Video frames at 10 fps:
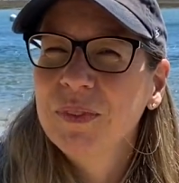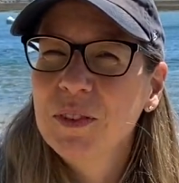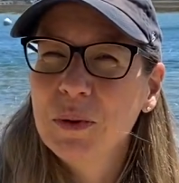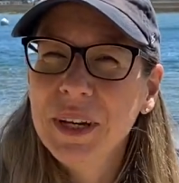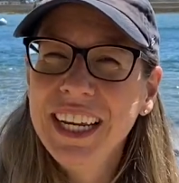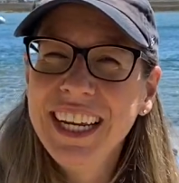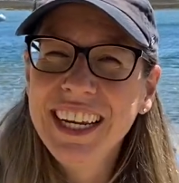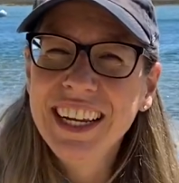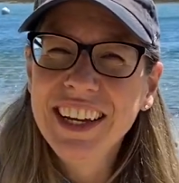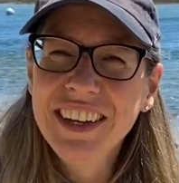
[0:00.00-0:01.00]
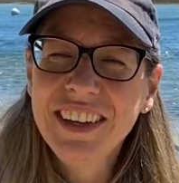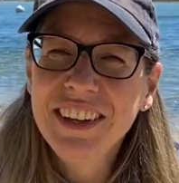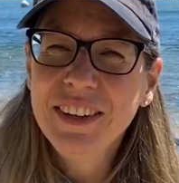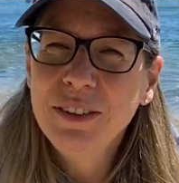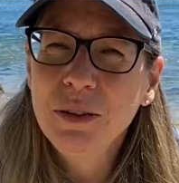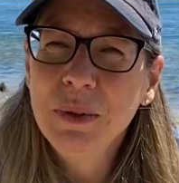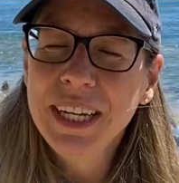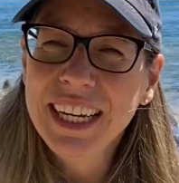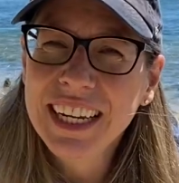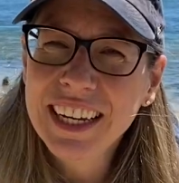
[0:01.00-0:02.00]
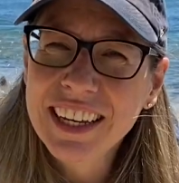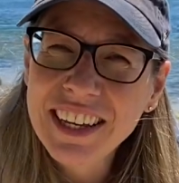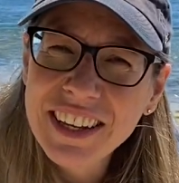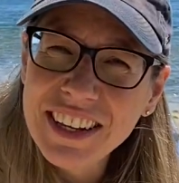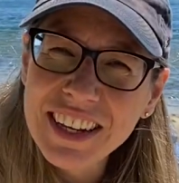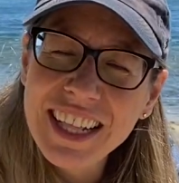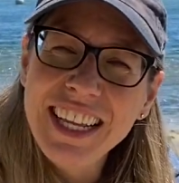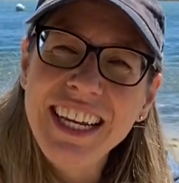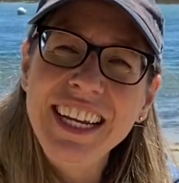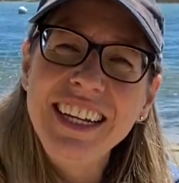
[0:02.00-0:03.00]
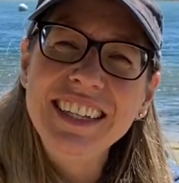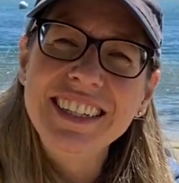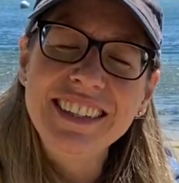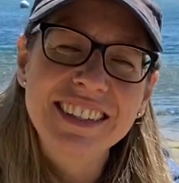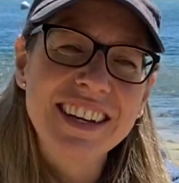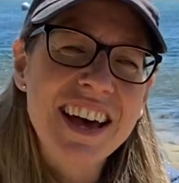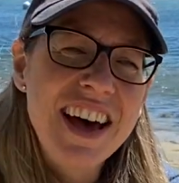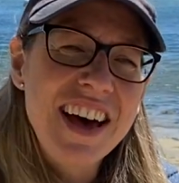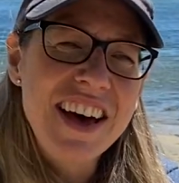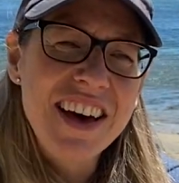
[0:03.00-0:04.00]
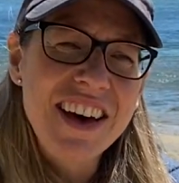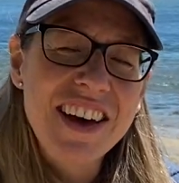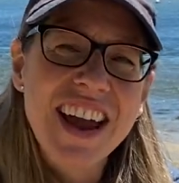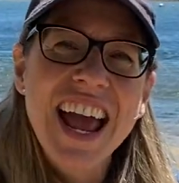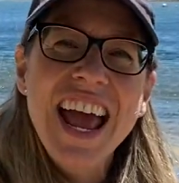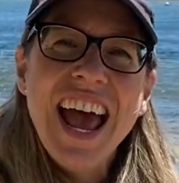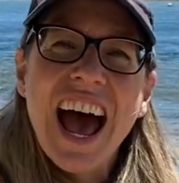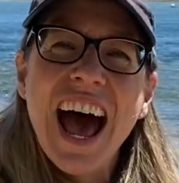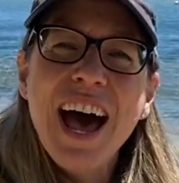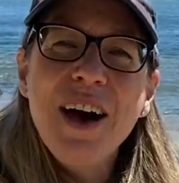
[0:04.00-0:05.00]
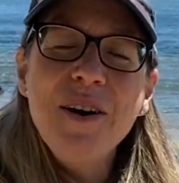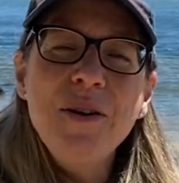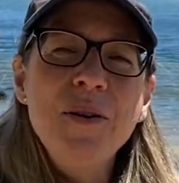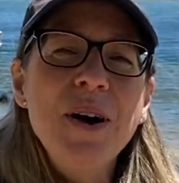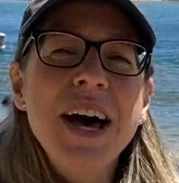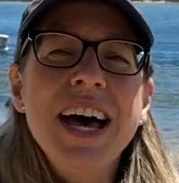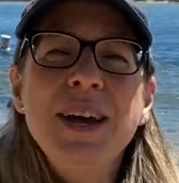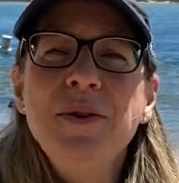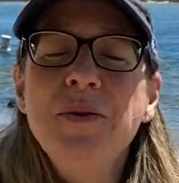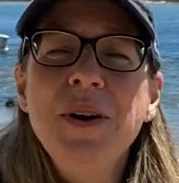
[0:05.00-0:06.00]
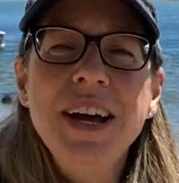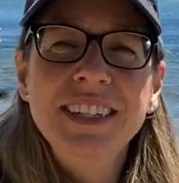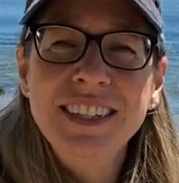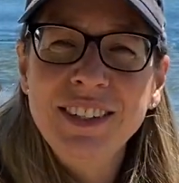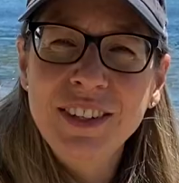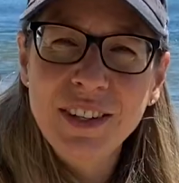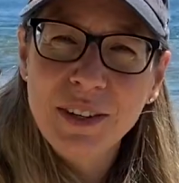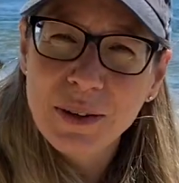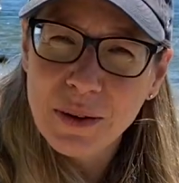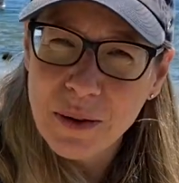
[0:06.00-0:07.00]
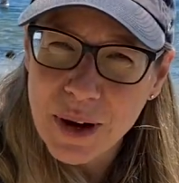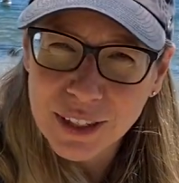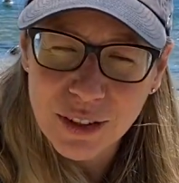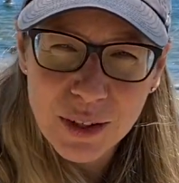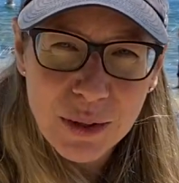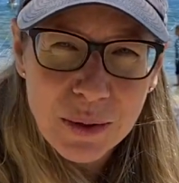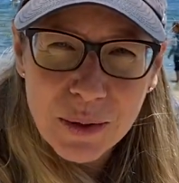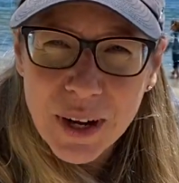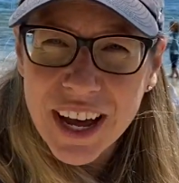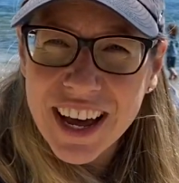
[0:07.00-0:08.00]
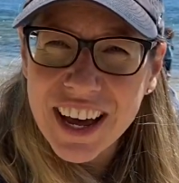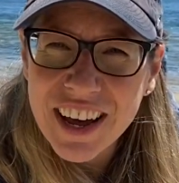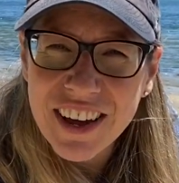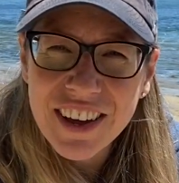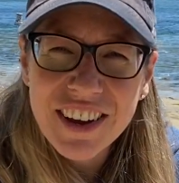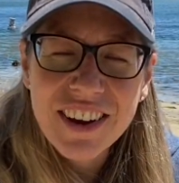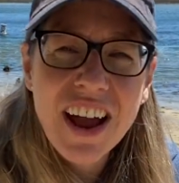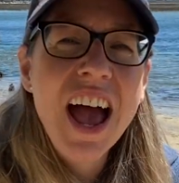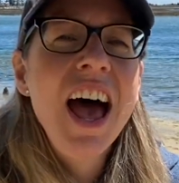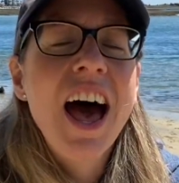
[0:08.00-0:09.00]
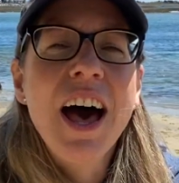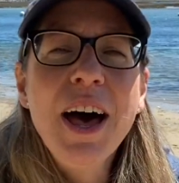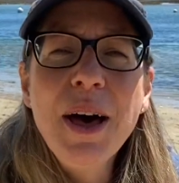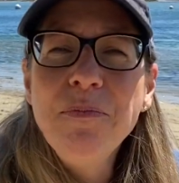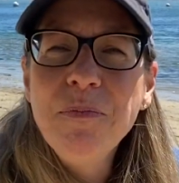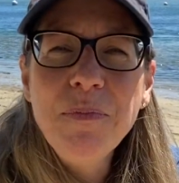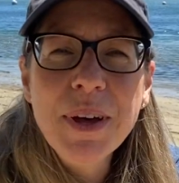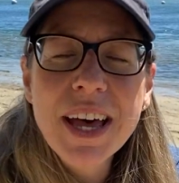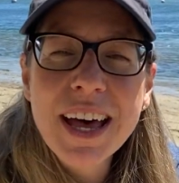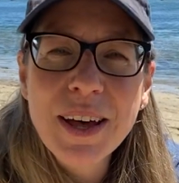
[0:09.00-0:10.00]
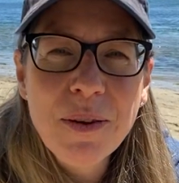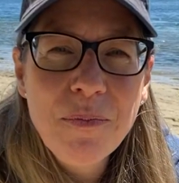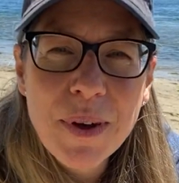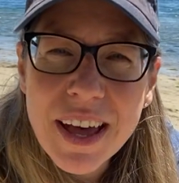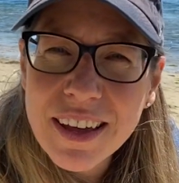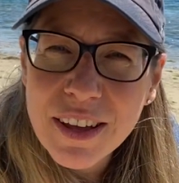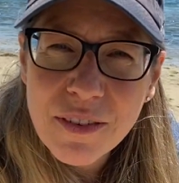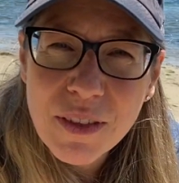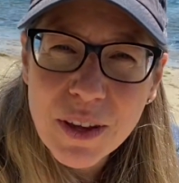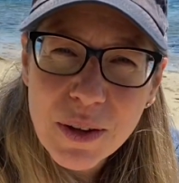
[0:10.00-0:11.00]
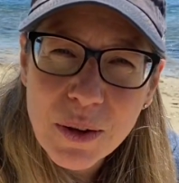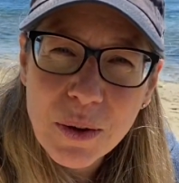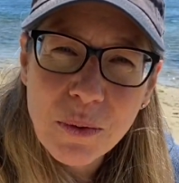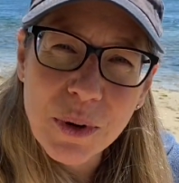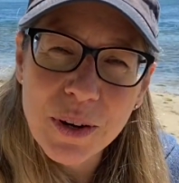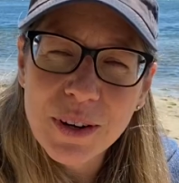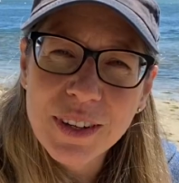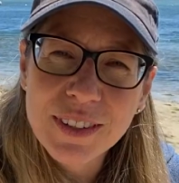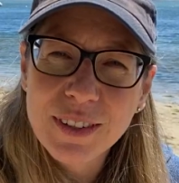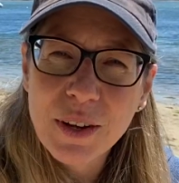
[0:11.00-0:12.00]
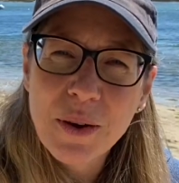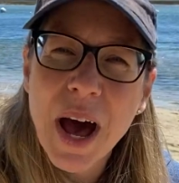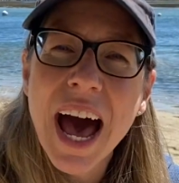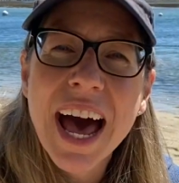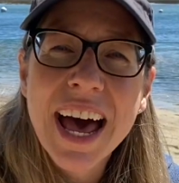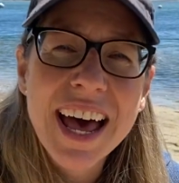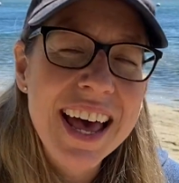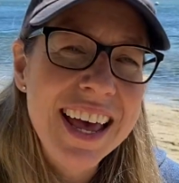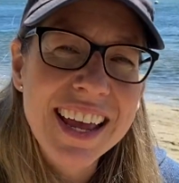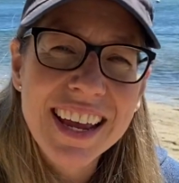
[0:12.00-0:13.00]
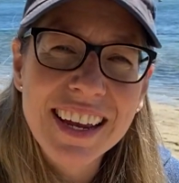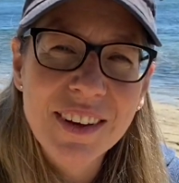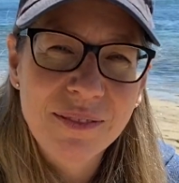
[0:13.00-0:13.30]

Twinkle, twinkle, little star, how I wonder what you are. Up above the world so high,